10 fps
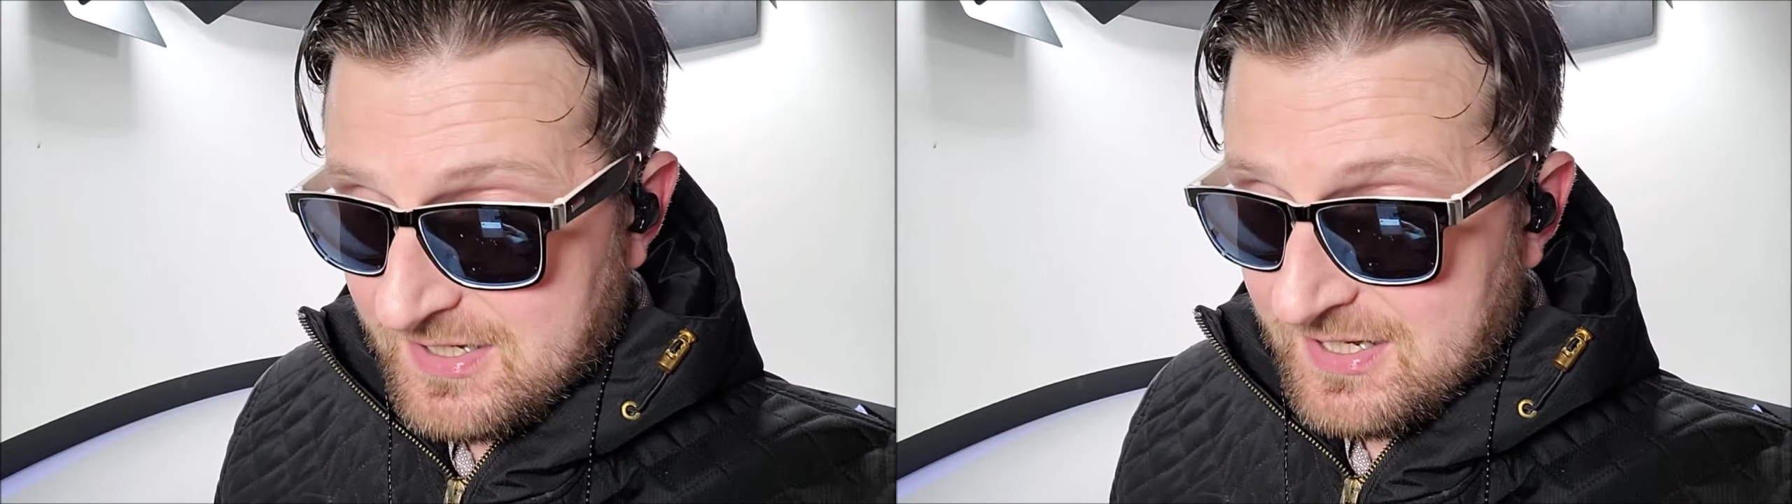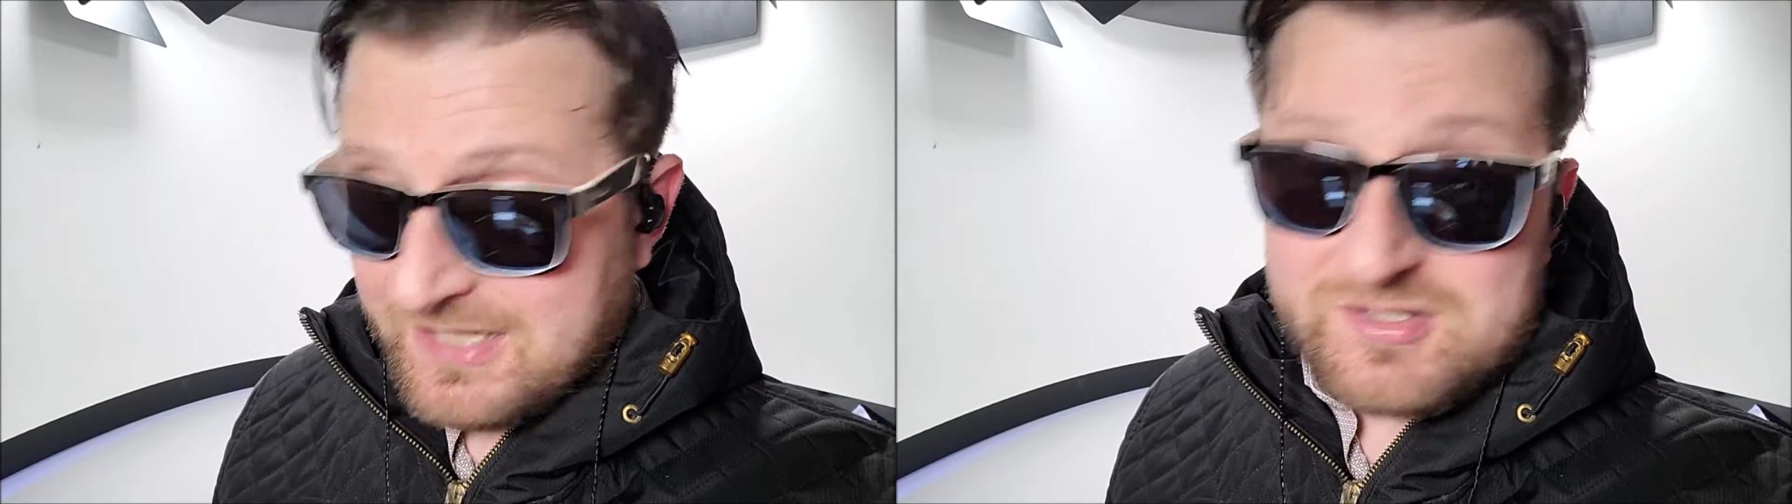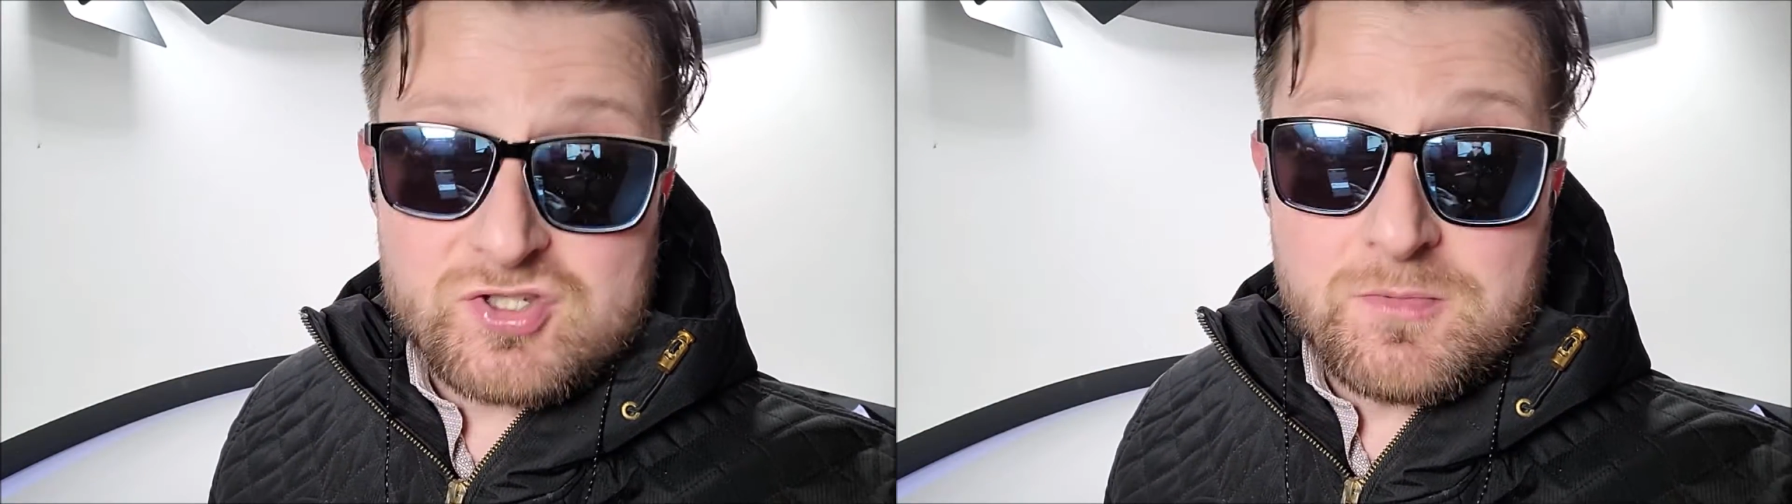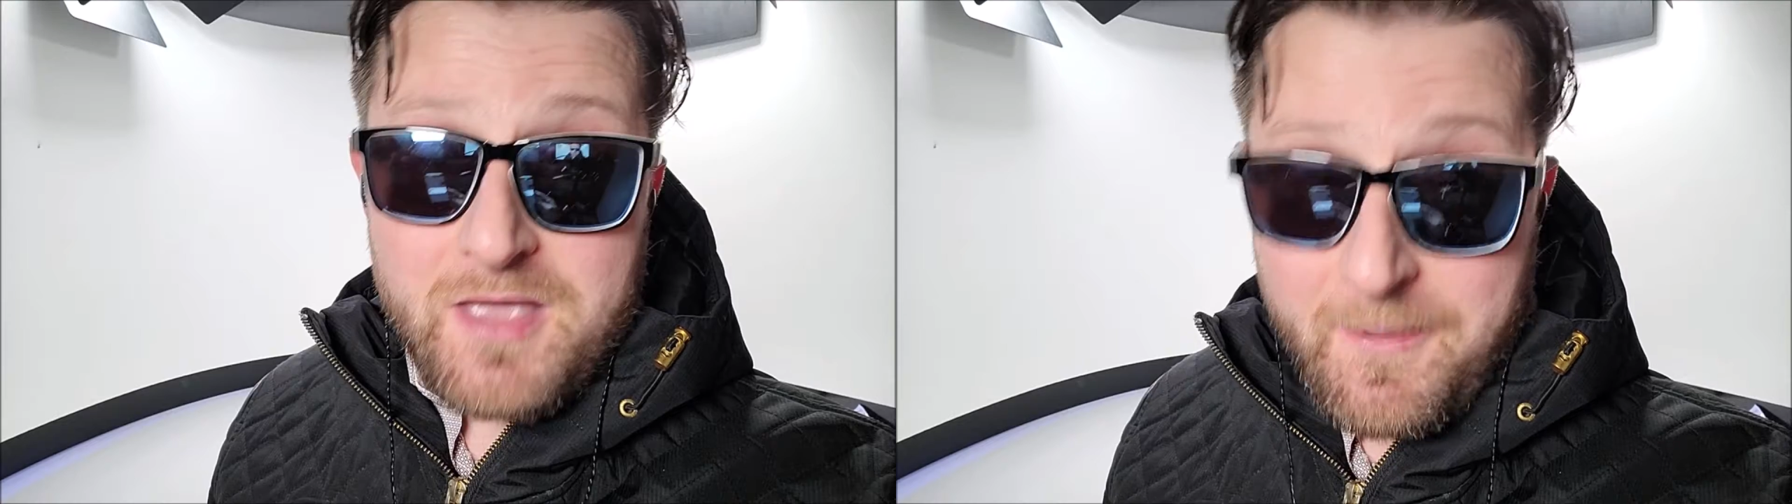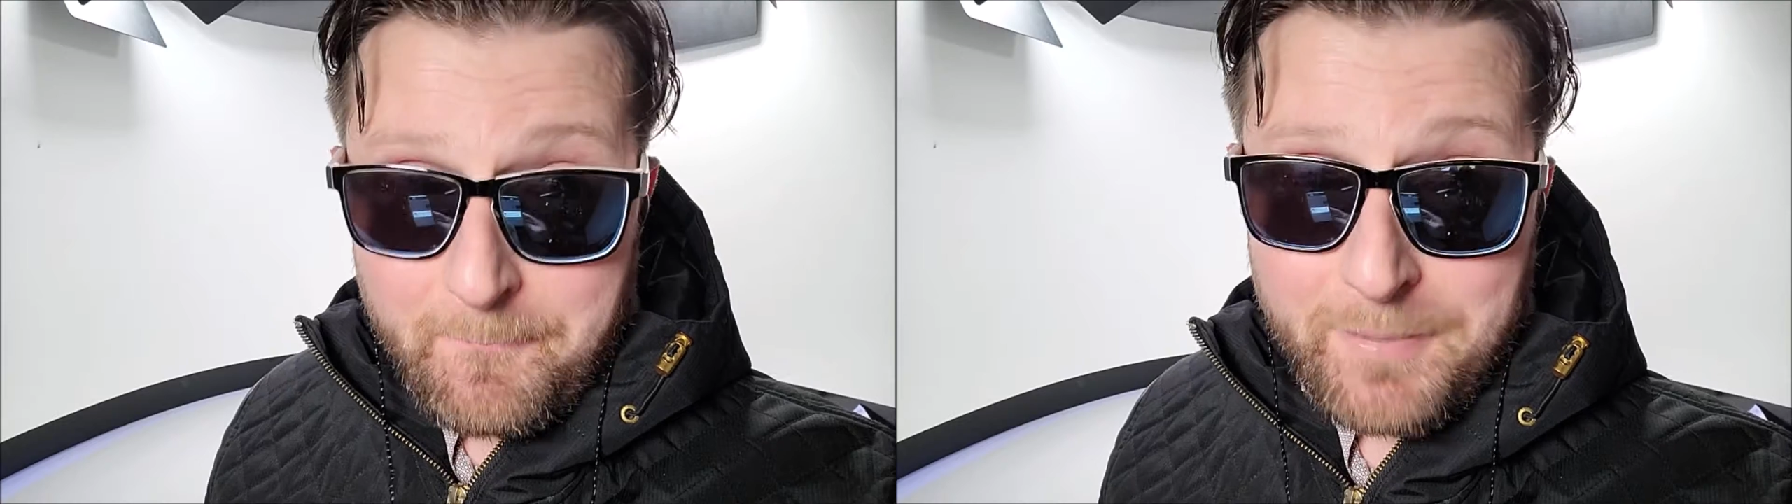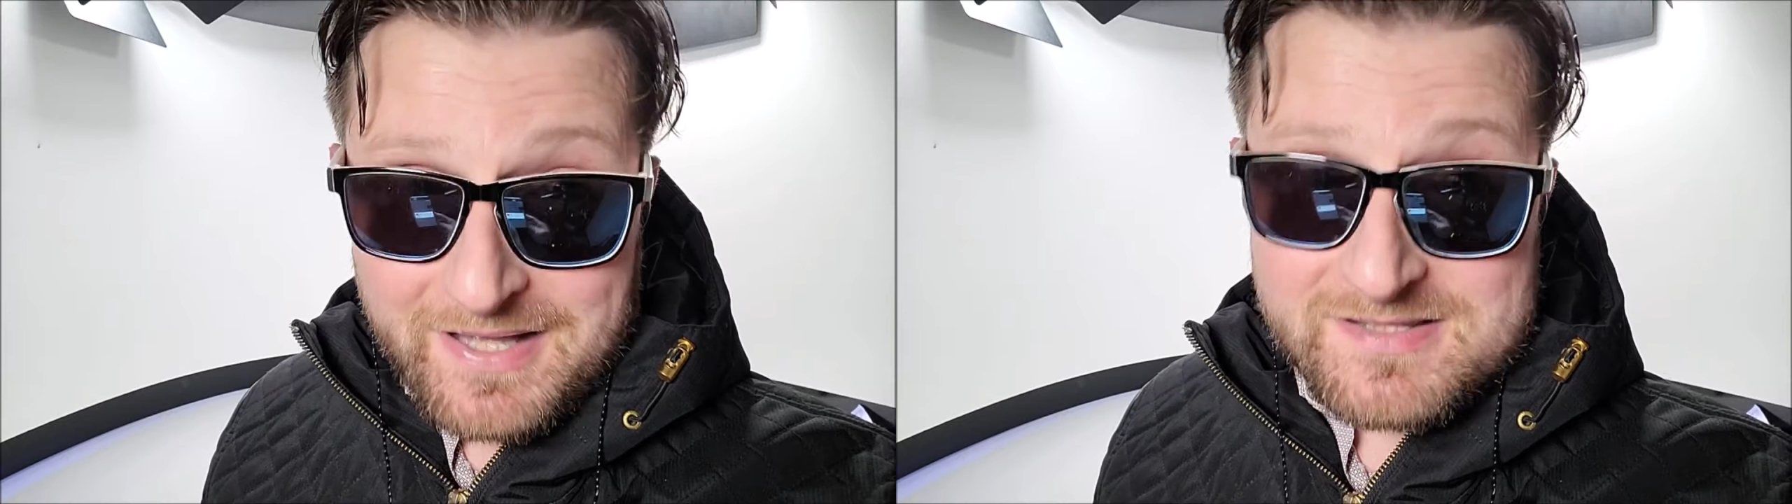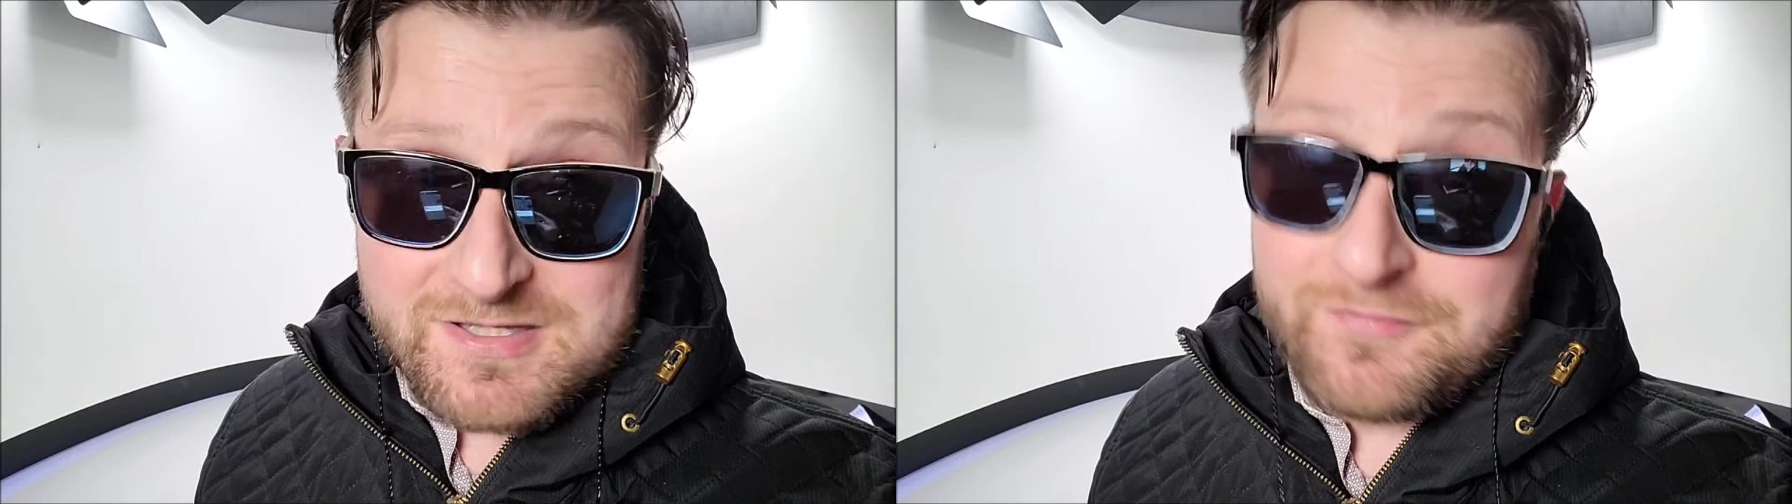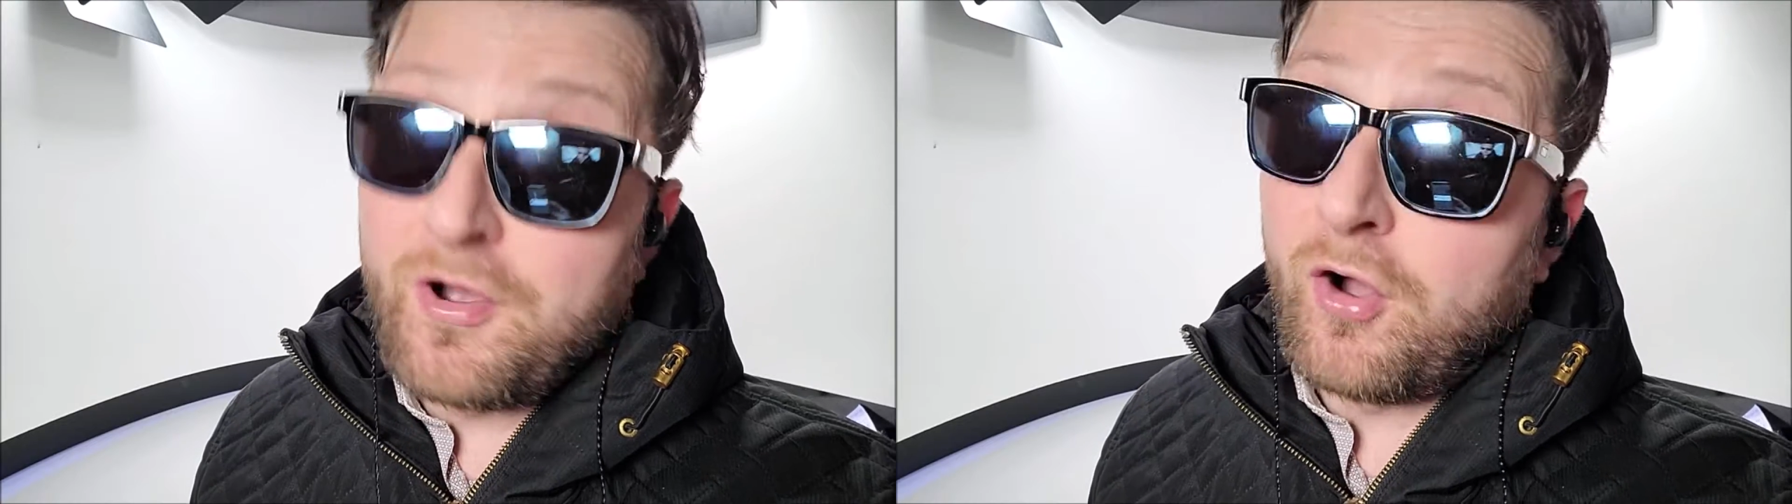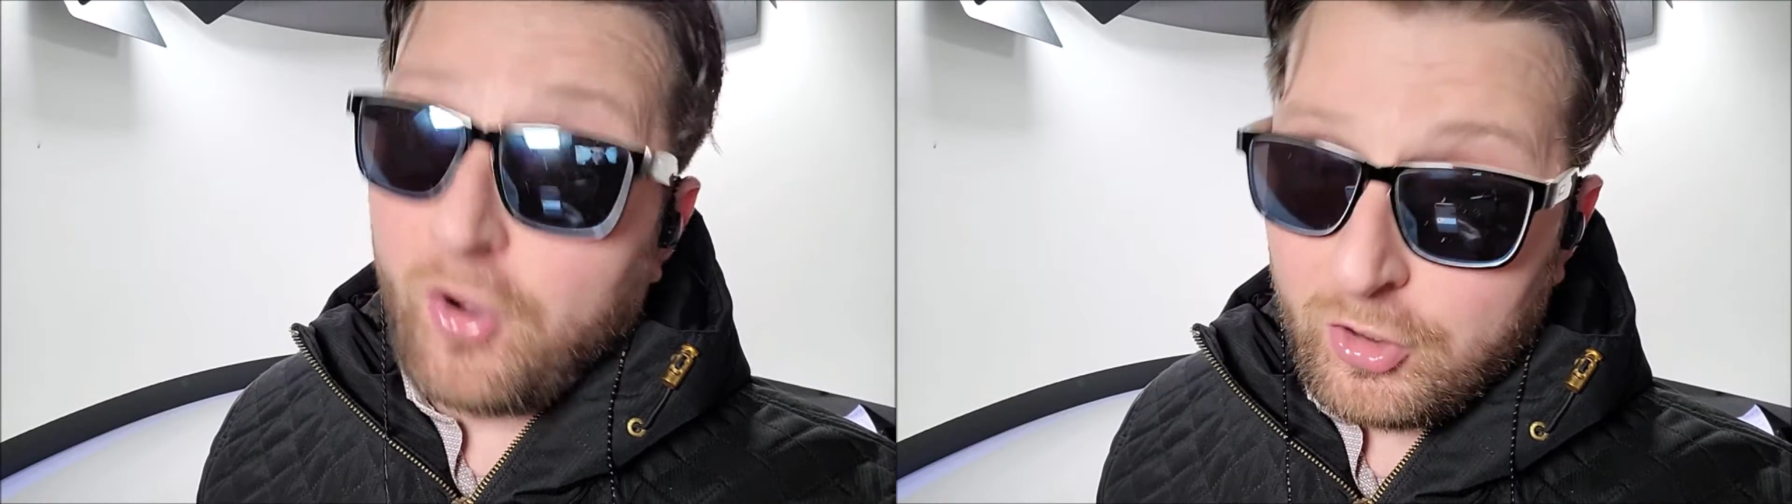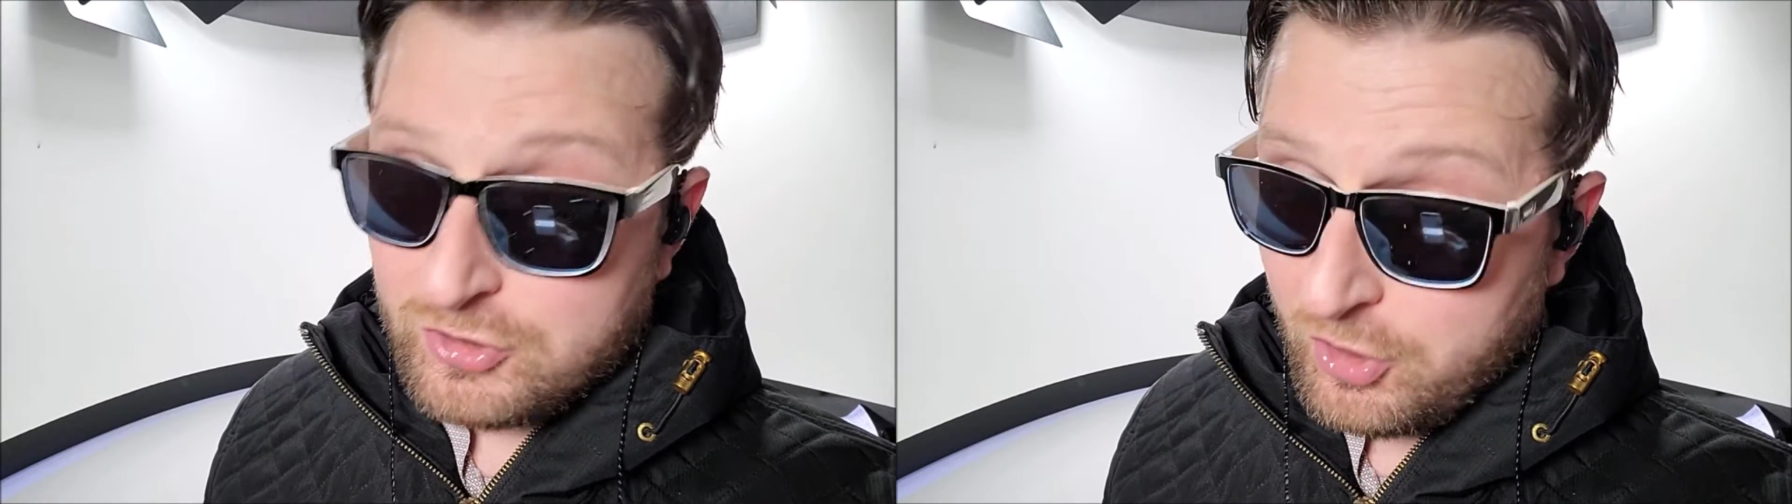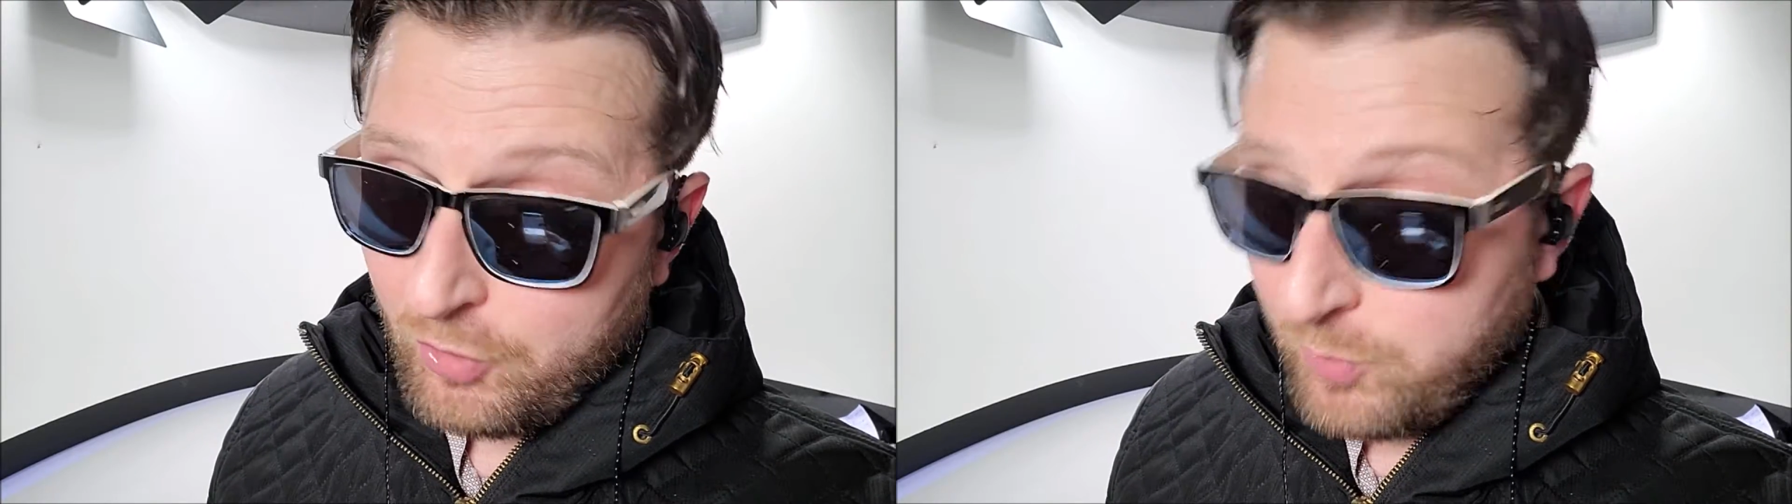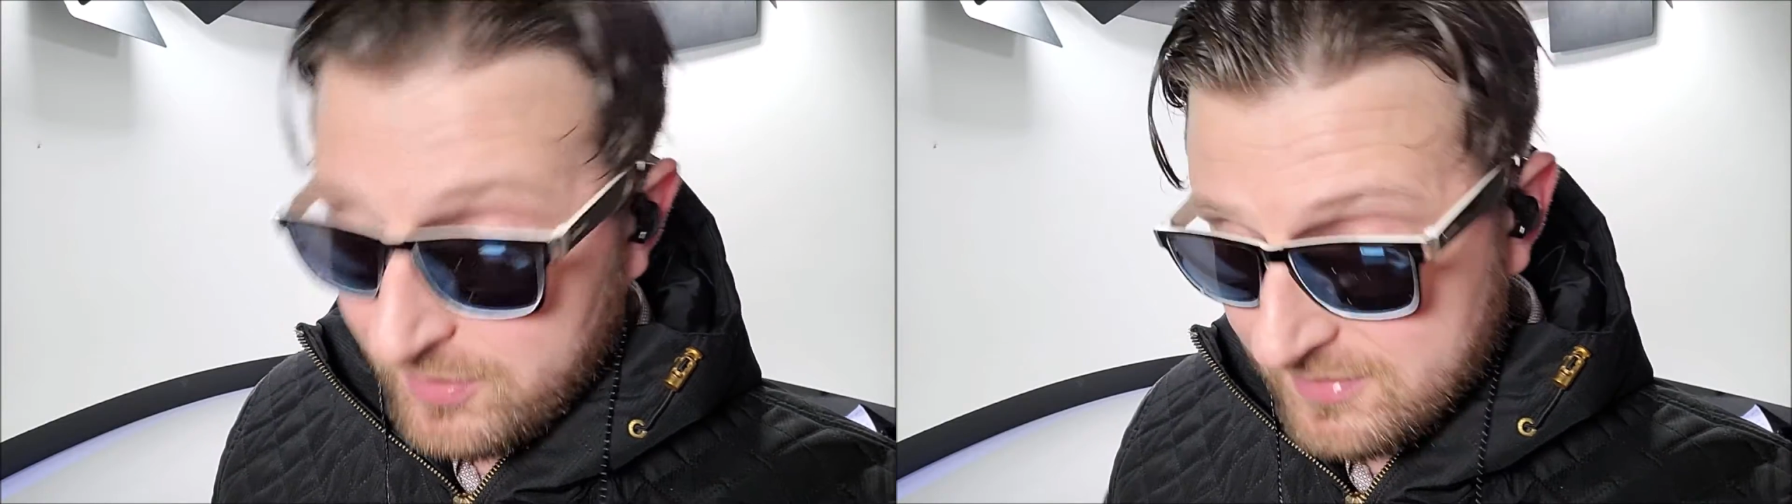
and some impactful audio.